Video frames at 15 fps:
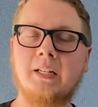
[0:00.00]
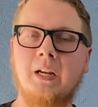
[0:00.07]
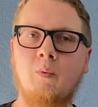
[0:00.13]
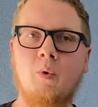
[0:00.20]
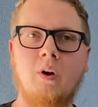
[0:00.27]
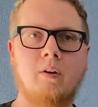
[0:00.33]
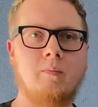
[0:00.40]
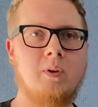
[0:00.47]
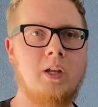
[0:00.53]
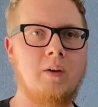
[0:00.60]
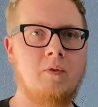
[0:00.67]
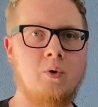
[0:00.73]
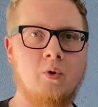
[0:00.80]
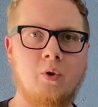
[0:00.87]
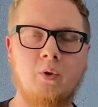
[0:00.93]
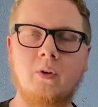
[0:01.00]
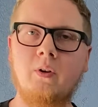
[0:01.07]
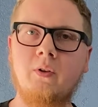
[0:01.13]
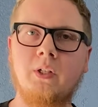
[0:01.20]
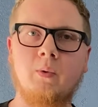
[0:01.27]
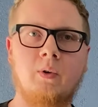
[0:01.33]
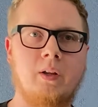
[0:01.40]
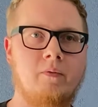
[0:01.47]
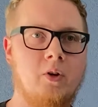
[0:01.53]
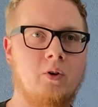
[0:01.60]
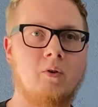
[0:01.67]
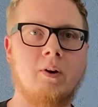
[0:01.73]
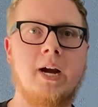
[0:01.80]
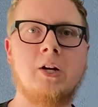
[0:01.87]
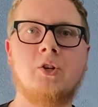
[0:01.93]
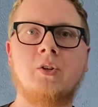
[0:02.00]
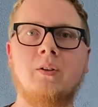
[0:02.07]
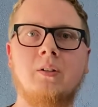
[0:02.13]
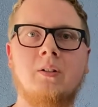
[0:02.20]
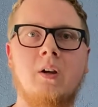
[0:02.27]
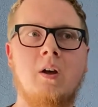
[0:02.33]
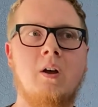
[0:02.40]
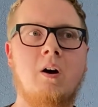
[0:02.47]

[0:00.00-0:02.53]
It will give you clues, it will give you directions